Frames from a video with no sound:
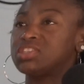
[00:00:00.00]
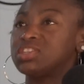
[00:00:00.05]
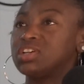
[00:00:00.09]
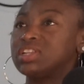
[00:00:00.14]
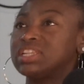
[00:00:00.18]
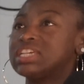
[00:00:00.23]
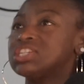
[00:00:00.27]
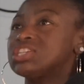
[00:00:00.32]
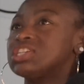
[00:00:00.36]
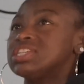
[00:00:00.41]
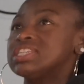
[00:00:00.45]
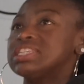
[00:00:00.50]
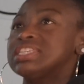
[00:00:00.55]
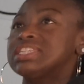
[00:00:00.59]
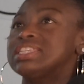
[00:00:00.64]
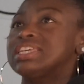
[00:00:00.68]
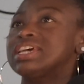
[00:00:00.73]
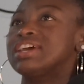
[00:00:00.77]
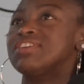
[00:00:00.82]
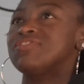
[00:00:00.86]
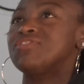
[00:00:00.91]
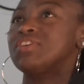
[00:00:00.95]
So let's just
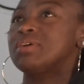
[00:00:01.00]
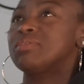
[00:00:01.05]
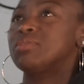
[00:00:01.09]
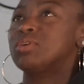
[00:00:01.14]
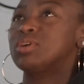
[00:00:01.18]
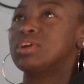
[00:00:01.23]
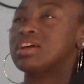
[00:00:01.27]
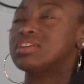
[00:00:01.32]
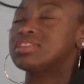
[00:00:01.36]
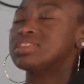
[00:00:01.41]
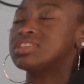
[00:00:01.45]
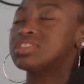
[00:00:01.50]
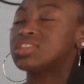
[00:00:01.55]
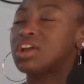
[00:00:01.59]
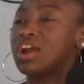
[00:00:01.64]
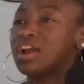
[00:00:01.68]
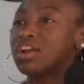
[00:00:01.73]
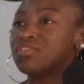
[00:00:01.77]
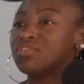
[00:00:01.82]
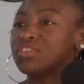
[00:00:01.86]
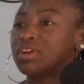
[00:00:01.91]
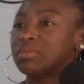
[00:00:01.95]
say, I'll
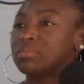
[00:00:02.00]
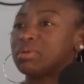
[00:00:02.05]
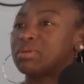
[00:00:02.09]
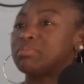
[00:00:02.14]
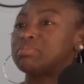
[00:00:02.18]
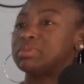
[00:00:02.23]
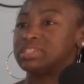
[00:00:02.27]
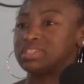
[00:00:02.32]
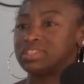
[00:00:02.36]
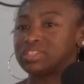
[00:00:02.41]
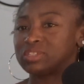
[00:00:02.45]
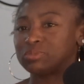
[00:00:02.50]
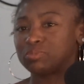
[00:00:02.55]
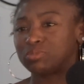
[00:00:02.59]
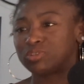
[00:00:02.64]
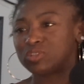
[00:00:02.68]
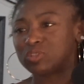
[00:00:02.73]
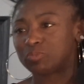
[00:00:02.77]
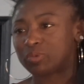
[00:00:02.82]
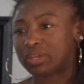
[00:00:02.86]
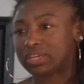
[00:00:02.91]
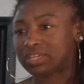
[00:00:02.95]
start from a business
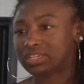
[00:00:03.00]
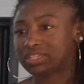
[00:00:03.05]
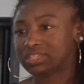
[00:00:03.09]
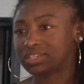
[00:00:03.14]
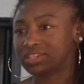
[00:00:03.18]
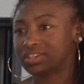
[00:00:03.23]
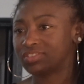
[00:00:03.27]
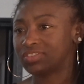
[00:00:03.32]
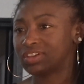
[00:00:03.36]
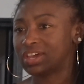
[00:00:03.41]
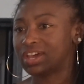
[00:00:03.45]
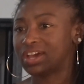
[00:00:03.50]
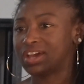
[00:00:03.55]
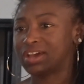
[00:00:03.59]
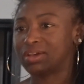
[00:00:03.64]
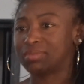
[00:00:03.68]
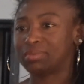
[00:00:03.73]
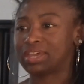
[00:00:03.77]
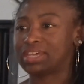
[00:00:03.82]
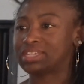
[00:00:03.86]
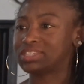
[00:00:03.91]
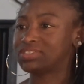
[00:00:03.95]
perspective
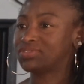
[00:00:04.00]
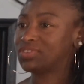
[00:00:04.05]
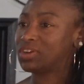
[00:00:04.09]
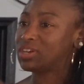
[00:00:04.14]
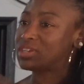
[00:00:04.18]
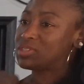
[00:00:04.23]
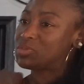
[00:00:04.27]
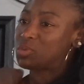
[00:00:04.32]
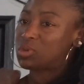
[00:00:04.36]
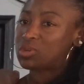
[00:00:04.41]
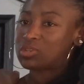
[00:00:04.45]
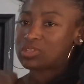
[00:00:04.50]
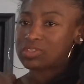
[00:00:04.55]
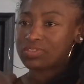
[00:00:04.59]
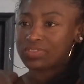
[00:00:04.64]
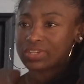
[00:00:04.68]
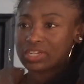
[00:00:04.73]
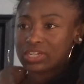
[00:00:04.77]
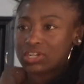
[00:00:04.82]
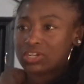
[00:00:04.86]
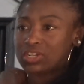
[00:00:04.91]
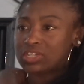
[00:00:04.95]
as far as words of
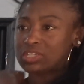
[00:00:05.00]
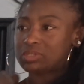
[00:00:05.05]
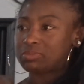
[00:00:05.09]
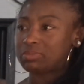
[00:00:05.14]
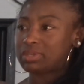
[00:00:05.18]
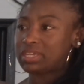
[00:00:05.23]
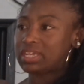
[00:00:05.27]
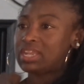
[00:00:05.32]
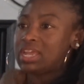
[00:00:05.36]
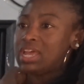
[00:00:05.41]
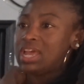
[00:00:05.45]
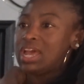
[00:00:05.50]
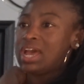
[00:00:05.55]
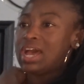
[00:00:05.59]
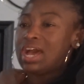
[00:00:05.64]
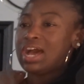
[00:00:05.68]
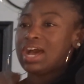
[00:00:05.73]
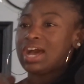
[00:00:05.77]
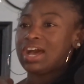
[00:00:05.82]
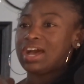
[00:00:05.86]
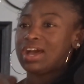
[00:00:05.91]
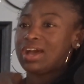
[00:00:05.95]
encouragement.
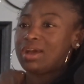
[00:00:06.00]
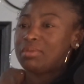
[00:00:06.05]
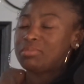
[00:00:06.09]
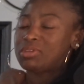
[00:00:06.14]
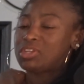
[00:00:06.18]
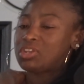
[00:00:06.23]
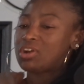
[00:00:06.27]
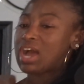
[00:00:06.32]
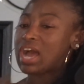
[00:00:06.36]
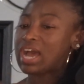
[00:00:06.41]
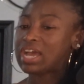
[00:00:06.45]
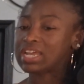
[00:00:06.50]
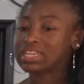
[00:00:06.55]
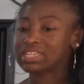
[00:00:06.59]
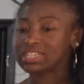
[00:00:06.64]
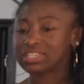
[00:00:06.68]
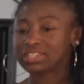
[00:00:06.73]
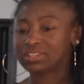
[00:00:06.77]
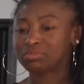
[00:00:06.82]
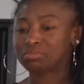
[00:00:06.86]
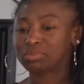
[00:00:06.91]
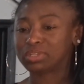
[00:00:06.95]
I
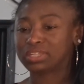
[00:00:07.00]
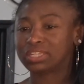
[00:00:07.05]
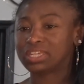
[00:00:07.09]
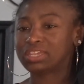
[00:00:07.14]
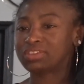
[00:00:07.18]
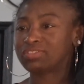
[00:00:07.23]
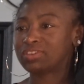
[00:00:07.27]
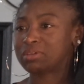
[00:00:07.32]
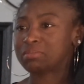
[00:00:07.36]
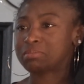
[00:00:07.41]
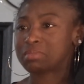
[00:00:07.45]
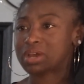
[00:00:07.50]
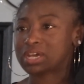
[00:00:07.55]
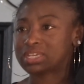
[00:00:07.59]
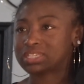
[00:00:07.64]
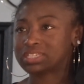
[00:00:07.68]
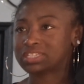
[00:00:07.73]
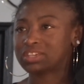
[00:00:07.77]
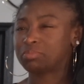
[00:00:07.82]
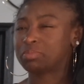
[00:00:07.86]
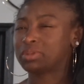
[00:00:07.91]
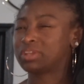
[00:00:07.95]
didn't believe in
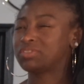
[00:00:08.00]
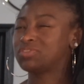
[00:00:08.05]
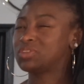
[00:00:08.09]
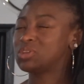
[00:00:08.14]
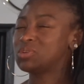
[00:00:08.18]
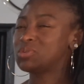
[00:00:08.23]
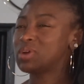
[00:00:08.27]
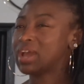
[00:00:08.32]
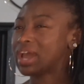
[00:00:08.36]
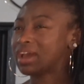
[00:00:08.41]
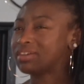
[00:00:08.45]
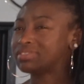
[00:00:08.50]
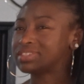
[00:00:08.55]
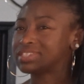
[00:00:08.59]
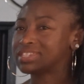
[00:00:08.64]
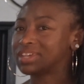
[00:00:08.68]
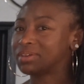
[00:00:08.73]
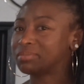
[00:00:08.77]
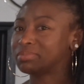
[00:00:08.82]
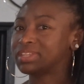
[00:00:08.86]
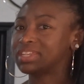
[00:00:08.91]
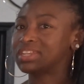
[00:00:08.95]
myself, but if you have
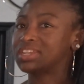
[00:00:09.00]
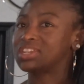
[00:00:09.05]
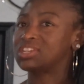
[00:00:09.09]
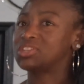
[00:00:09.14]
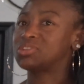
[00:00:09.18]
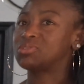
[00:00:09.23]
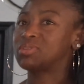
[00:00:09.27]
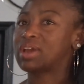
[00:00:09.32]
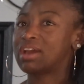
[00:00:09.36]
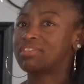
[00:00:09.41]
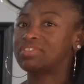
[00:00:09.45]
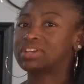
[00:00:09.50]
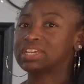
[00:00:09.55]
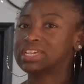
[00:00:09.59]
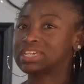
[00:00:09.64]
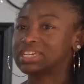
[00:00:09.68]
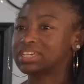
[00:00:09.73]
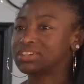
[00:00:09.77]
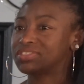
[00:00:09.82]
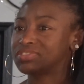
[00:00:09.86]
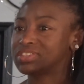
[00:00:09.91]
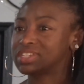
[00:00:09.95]
something and you have a
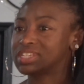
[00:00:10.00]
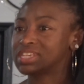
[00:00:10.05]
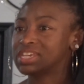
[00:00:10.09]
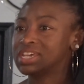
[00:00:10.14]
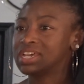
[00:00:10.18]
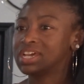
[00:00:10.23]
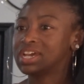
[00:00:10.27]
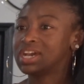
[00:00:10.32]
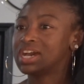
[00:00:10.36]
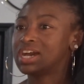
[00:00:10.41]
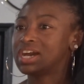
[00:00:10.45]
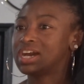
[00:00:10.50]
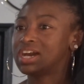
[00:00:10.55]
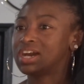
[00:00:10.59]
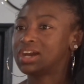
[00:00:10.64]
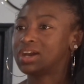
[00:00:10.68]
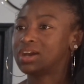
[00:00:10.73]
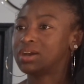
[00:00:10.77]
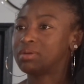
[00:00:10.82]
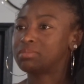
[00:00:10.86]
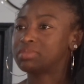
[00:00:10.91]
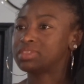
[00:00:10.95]
gift
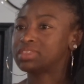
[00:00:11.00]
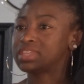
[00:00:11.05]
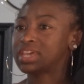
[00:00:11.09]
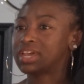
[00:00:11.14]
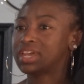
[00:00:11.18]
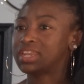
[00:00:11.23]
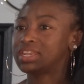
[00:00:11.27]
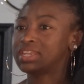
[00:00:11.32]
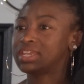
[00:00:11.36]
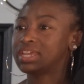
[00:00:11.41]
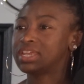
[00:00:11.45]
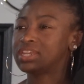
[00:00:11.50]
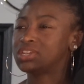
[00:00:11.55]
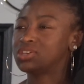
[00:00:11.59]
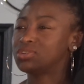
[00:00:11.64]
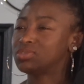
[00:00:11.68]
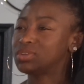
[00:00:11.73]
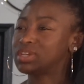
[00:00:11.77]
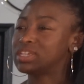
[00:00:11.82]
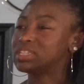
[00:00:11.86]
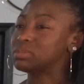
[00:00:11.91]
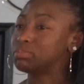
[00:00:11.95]

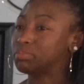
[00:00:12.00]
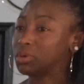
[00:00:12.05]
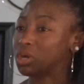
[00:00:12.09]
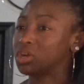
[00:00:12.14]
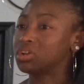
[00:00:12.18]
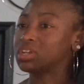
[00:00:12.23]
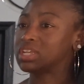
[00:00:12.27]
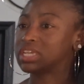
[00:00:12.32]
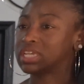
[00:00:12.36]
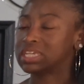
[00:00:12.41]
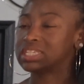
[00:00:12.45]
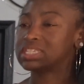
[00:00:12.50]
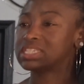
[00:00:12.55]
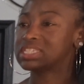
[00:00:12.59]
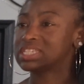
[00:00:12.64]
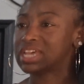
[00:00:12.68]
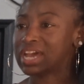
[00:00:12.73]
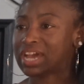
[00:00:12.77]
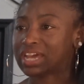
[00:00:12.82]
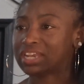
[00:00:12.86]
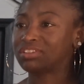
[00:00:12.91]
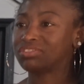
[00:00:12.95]
it's burning
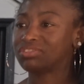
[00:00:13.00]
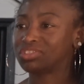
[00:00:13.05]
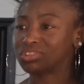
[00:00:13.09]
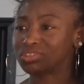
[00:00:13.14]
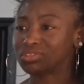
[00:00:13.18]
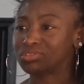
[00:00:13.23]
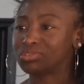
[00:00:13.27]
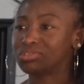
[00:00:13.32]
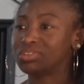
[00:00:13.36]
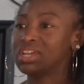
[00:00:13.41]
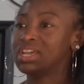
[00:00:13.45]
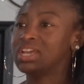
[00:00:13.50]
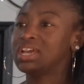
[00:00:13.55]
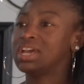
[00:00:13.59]
inside of you,